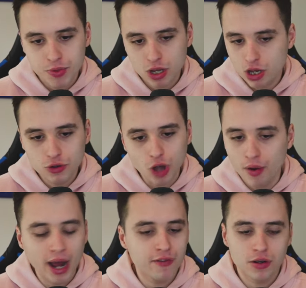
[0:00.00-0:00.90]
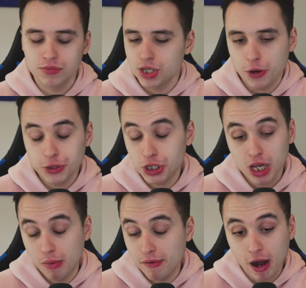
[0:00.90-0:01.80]
You don't have a Chelsea
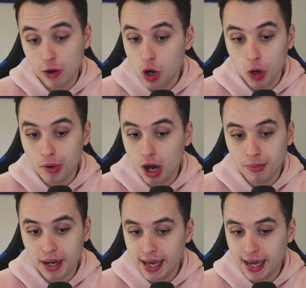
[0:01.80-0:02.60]
team without Cole Palmer.